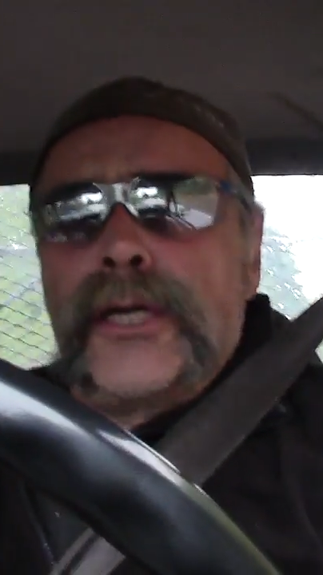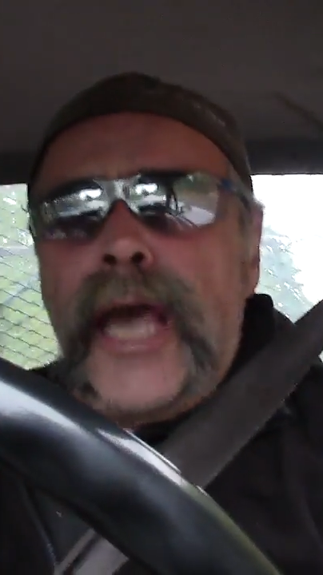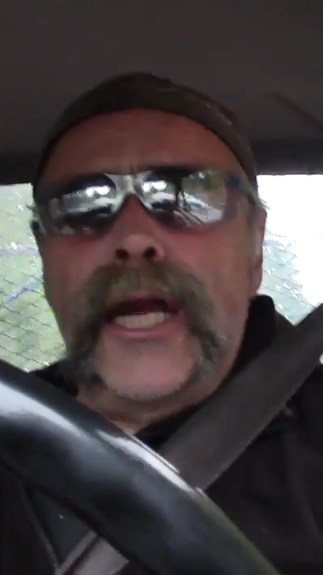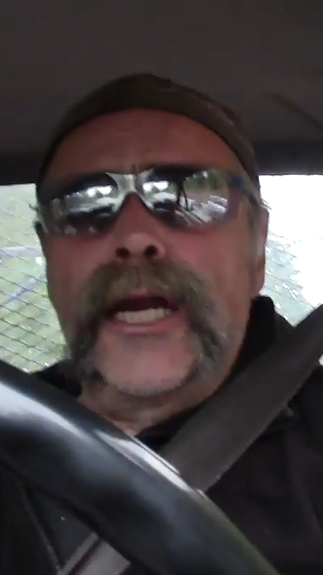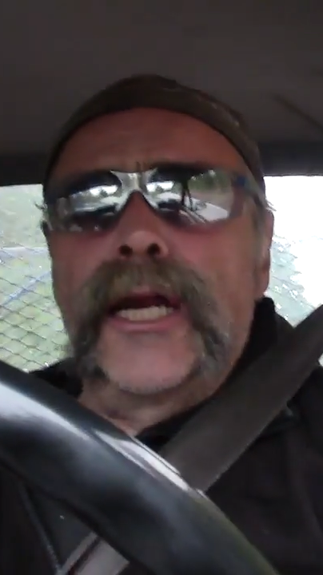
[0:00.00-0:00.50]

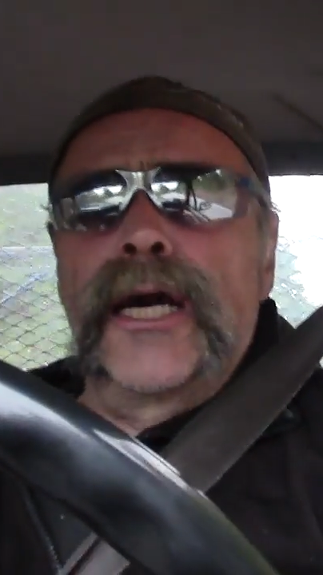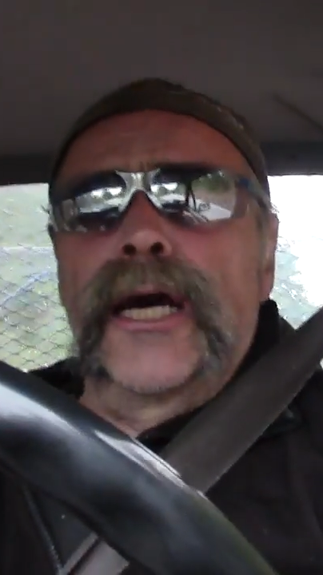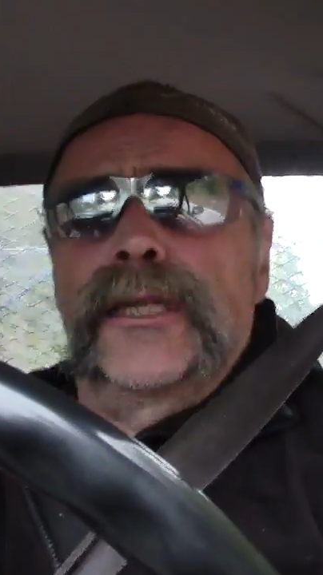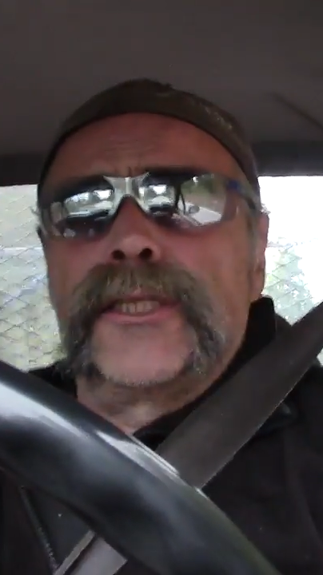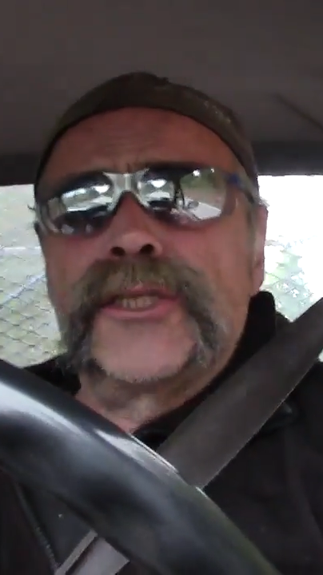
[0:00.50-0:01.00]

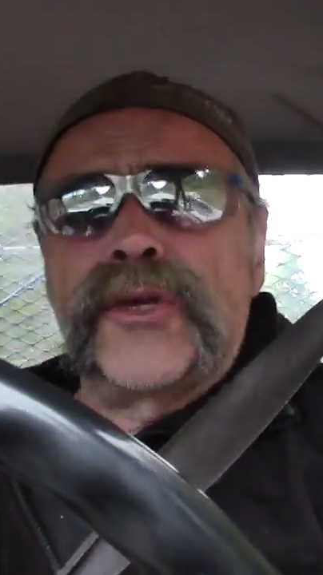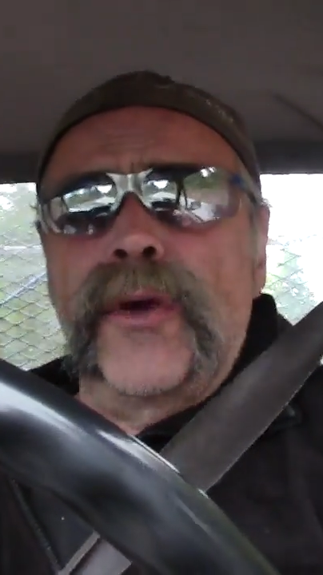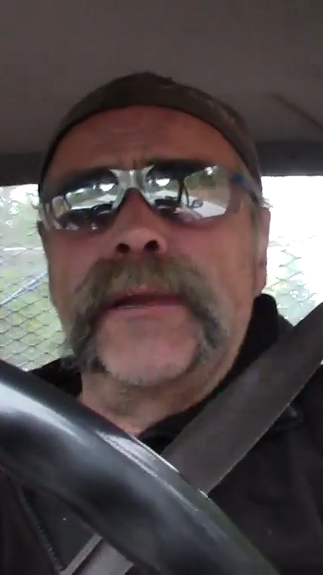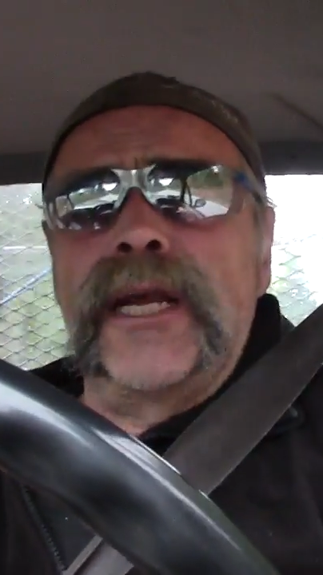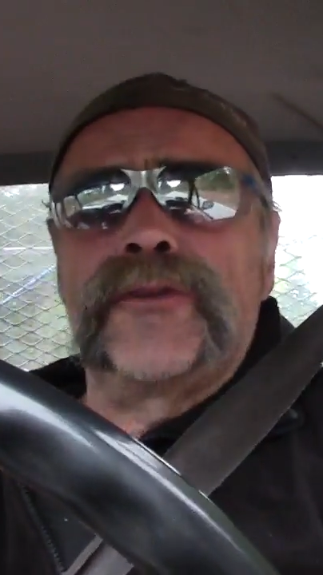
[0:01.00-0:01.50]
Canada,
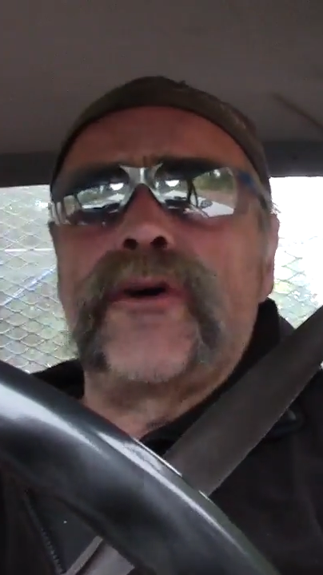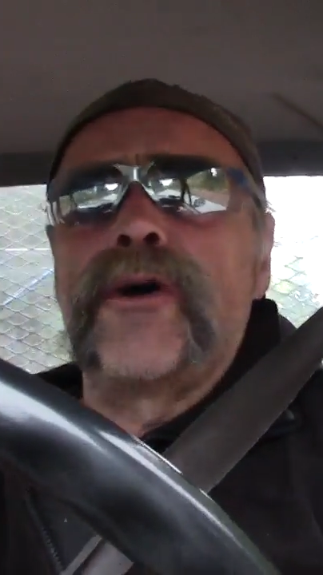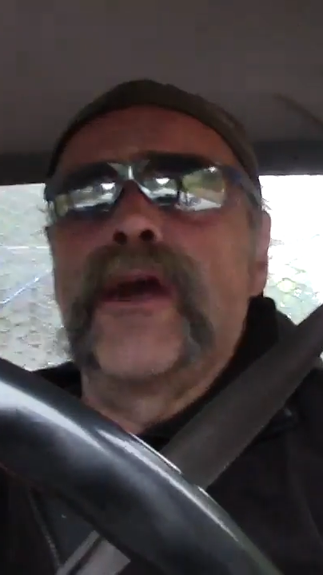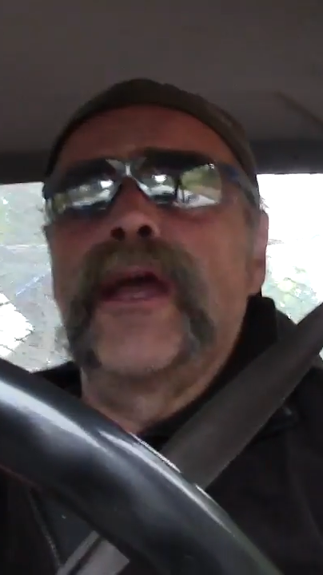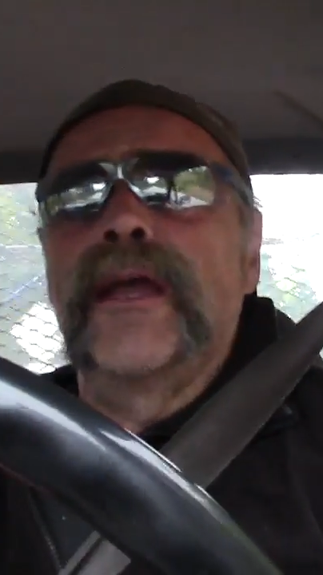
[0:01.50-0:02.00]

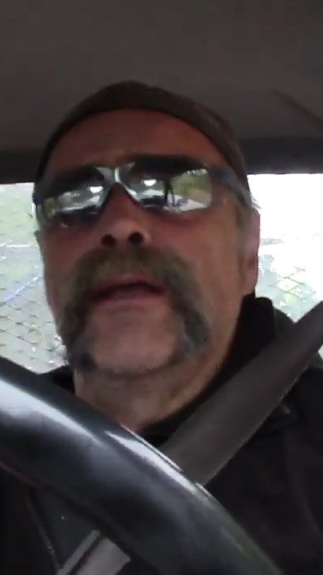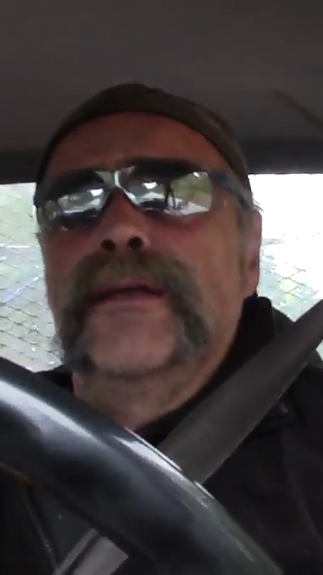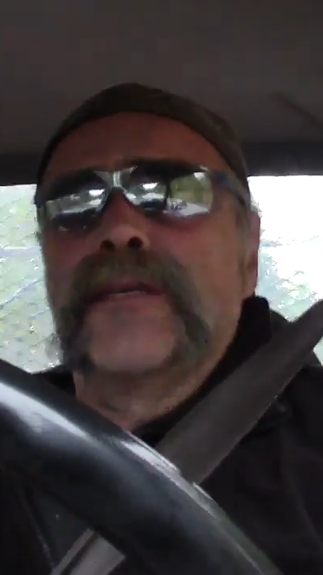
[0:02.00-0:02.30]
discriminatory.